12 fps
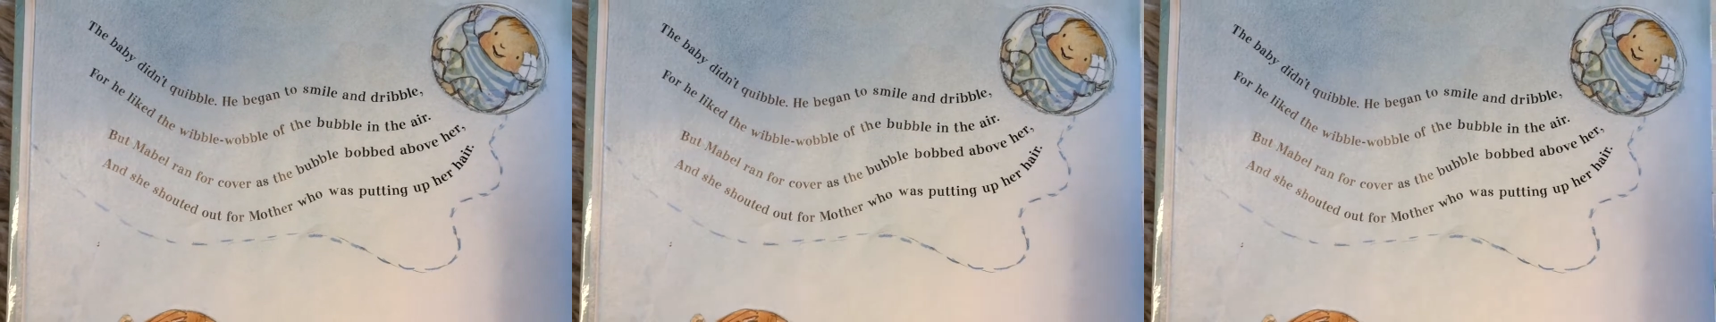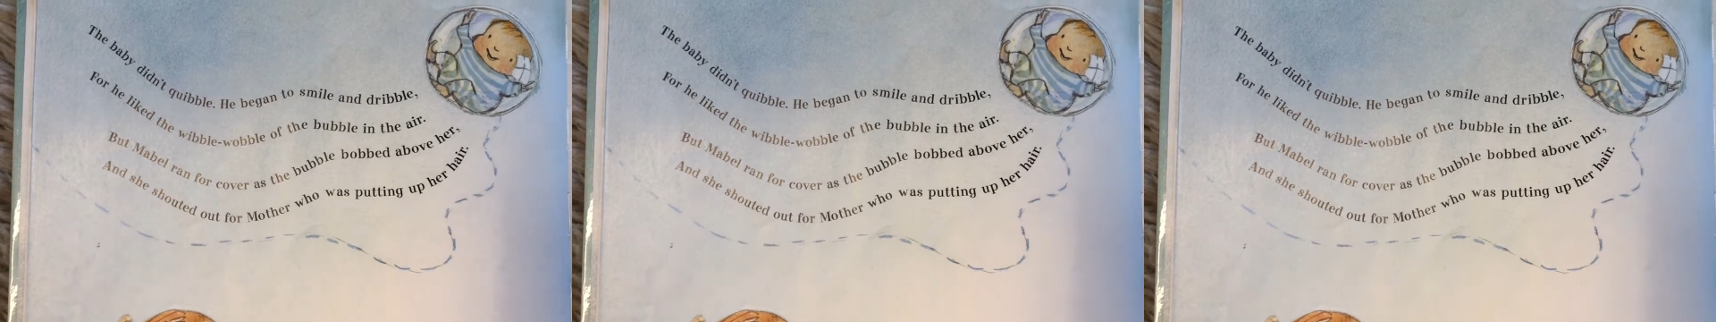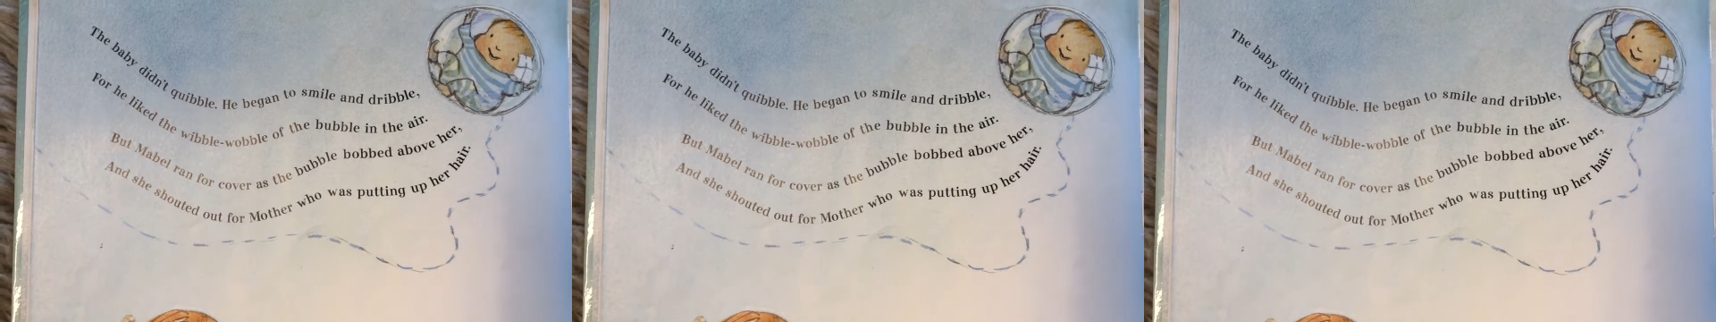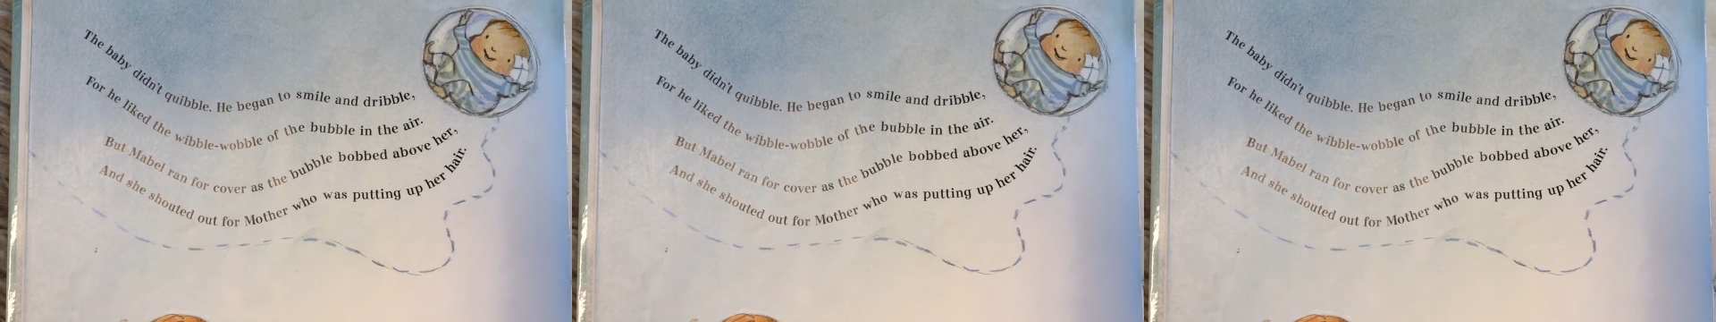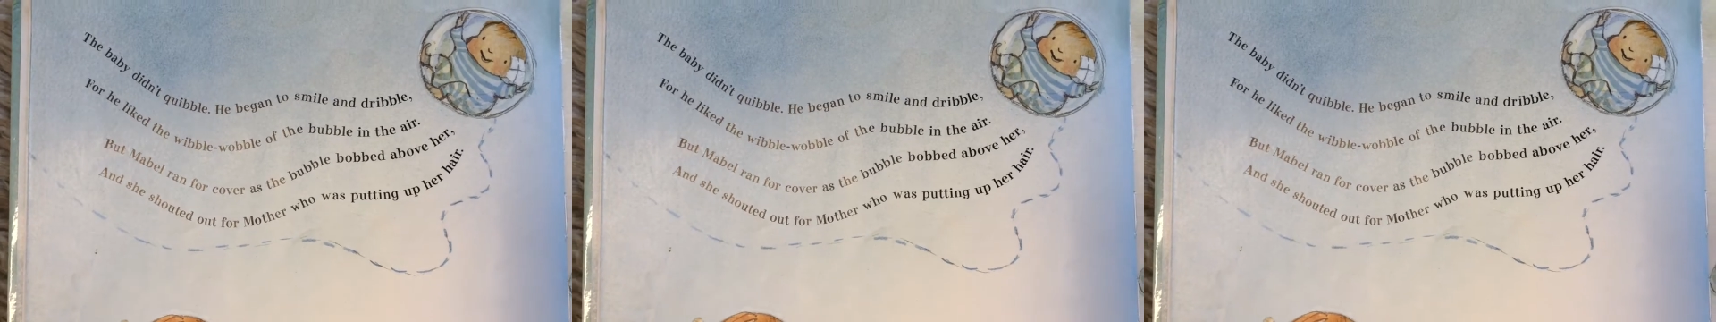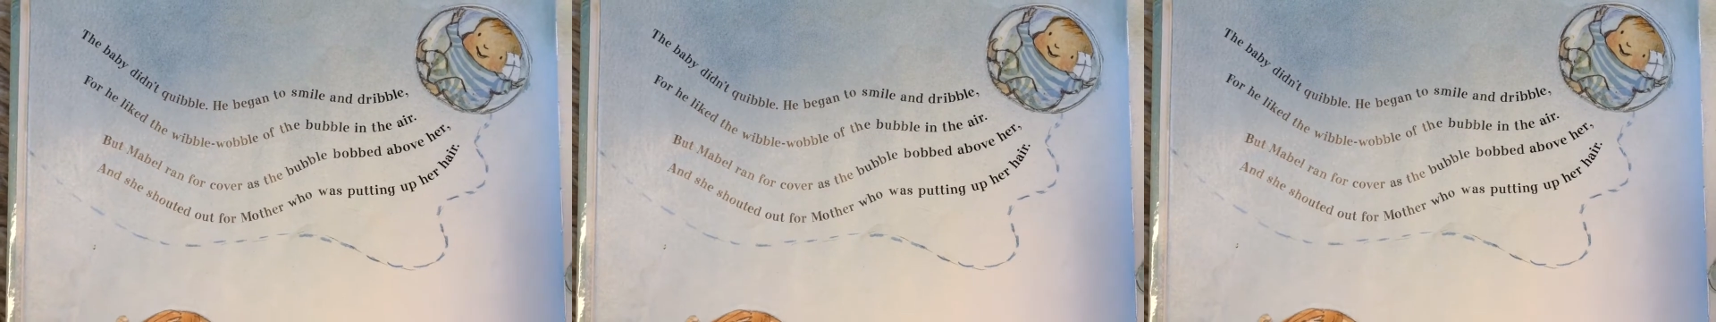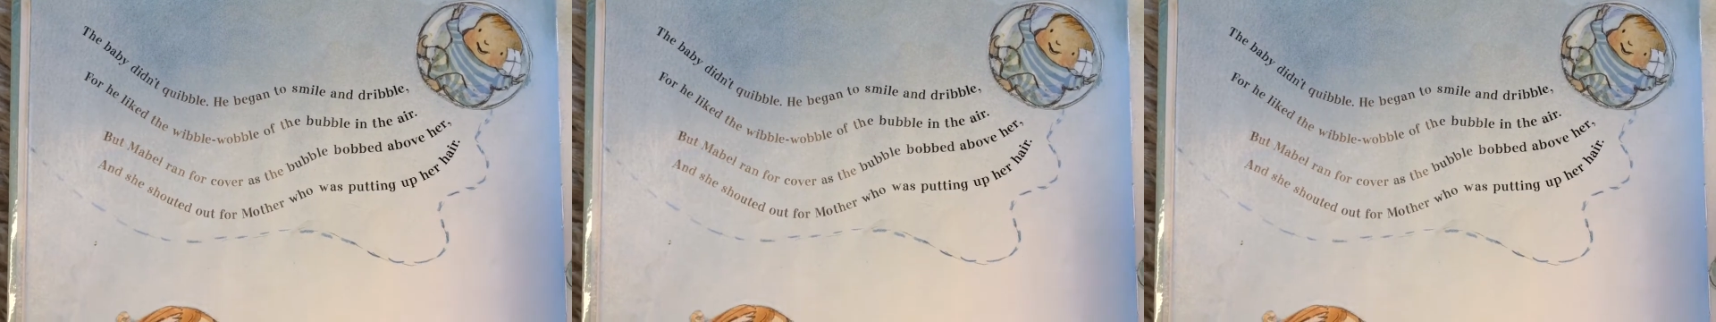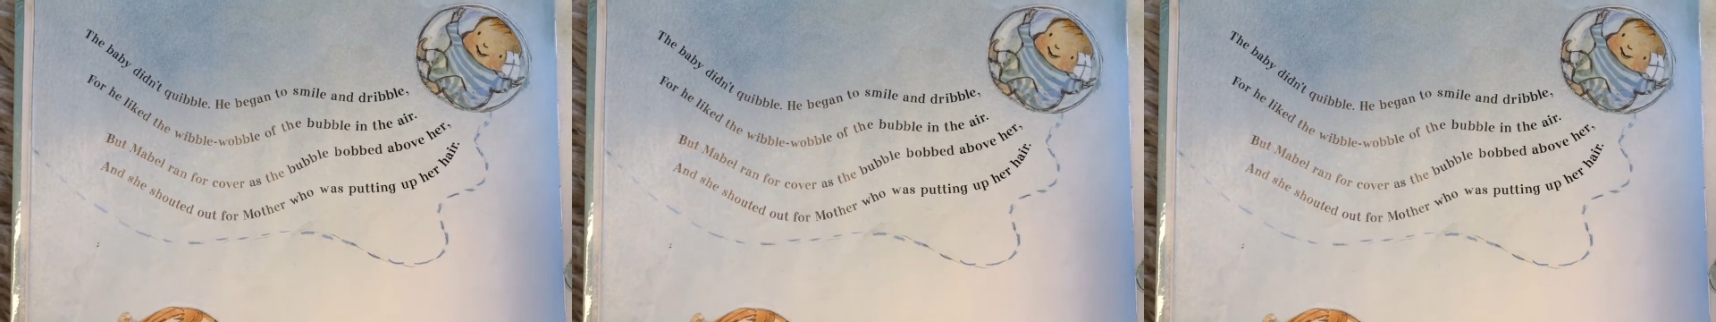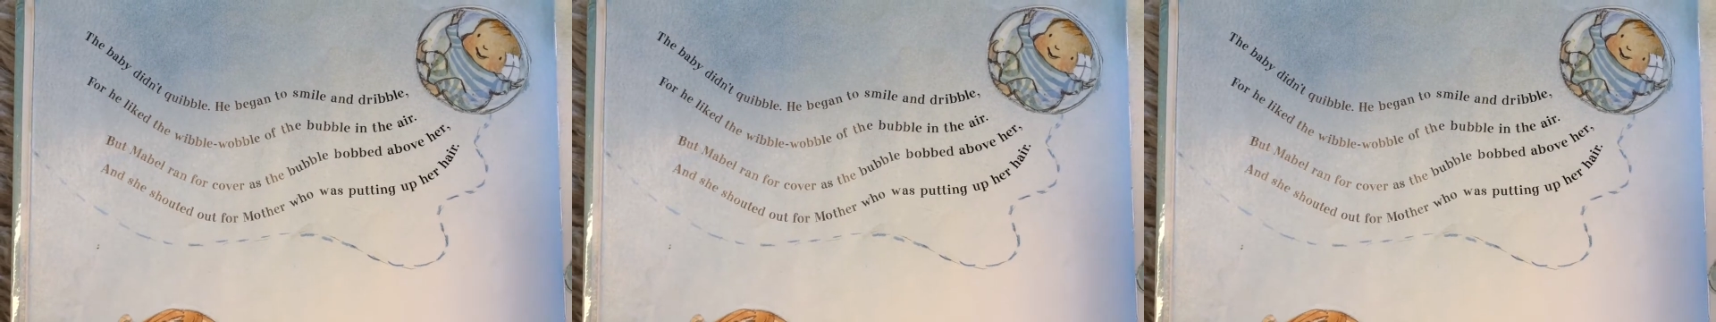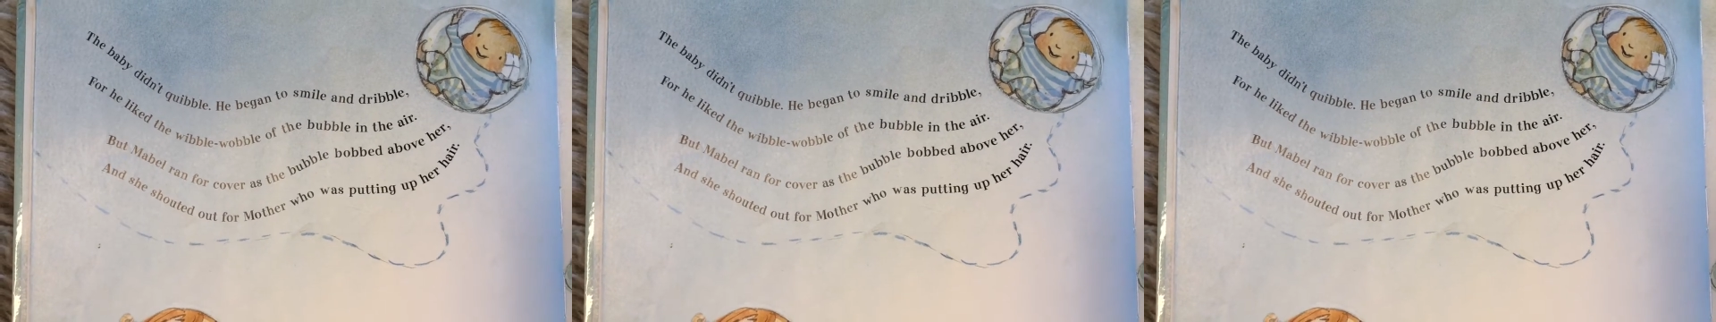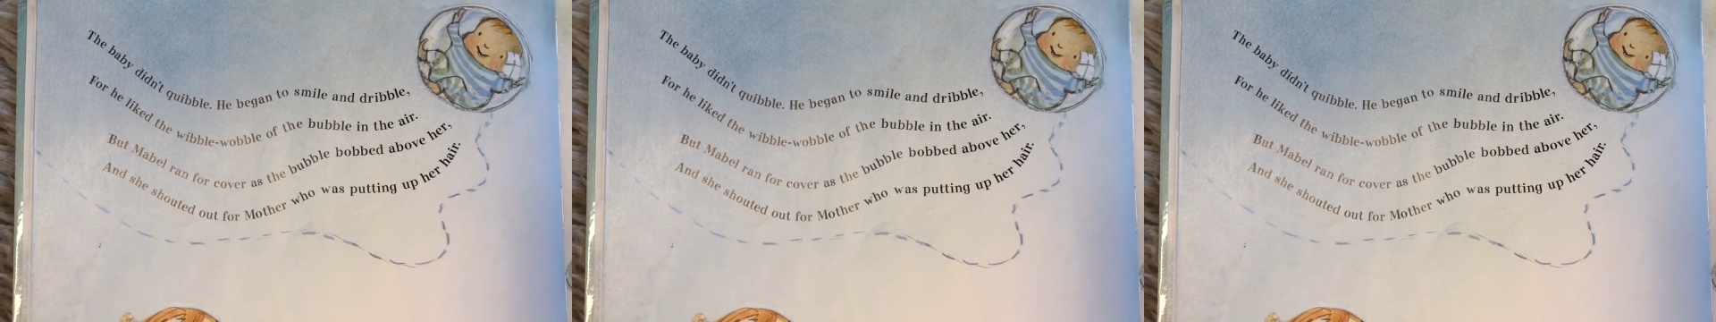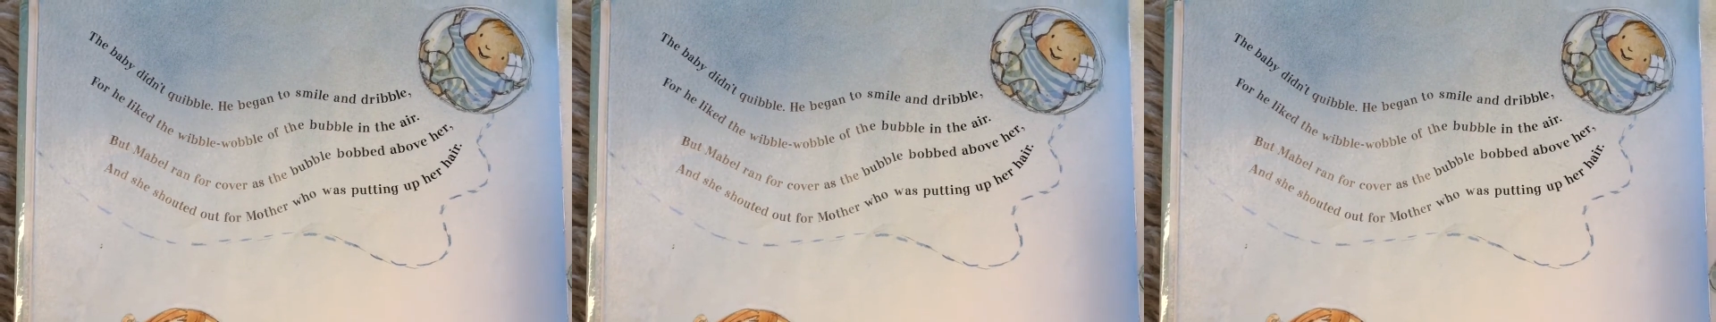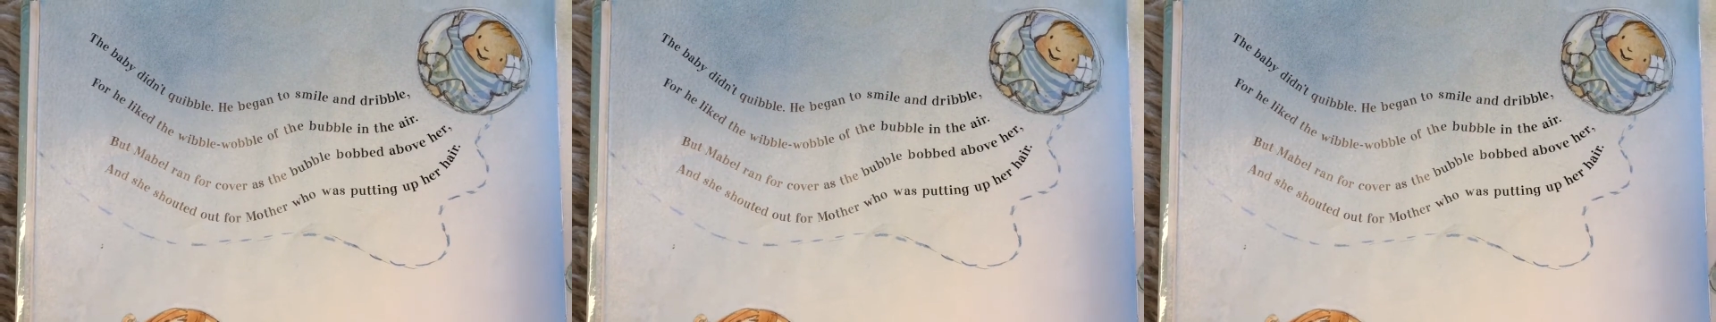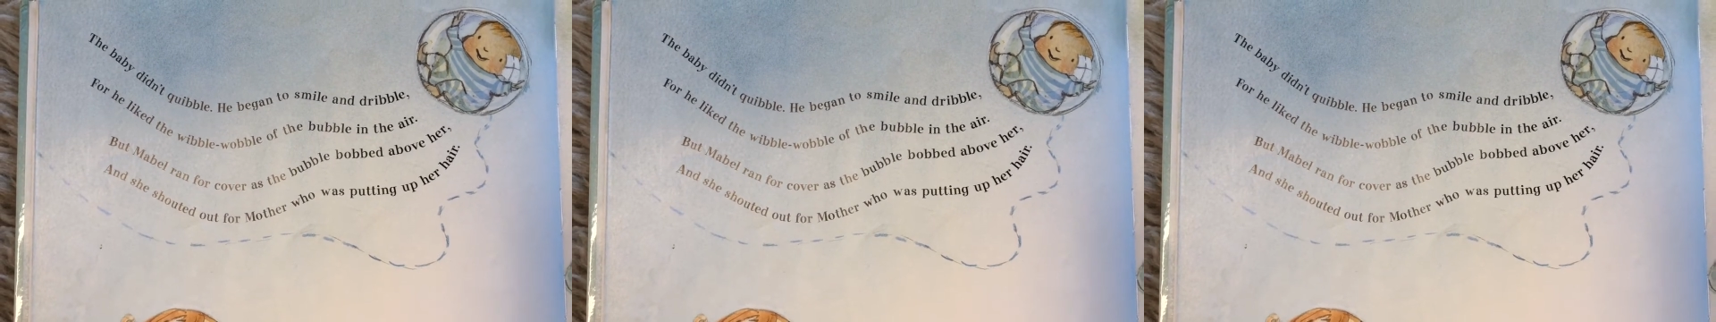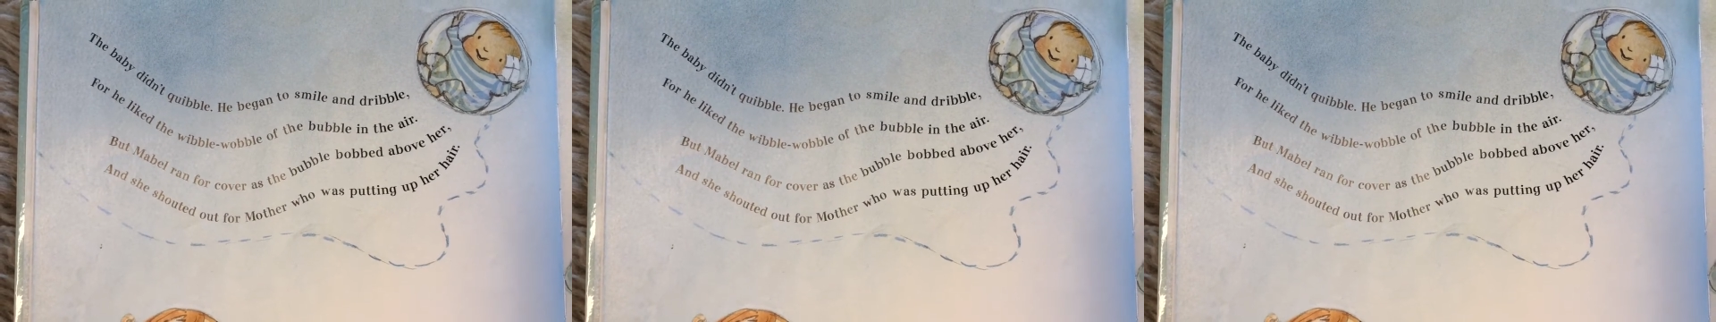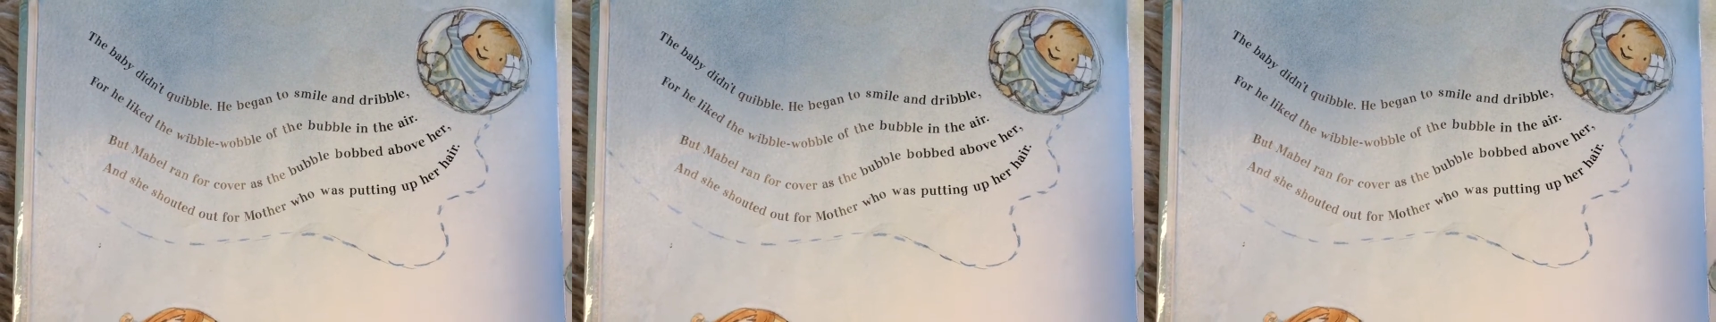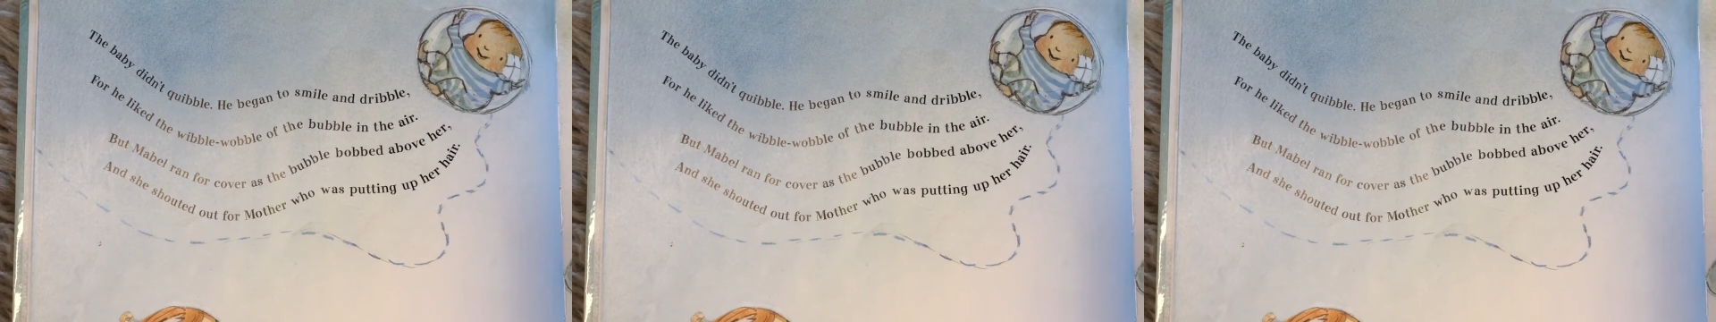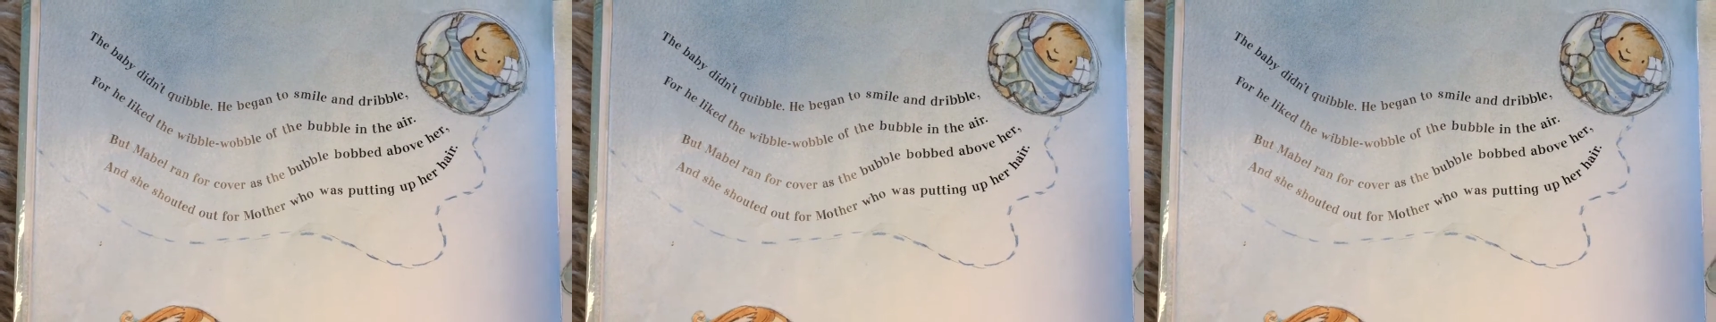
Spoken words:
No face is visible, so there are no lips to read.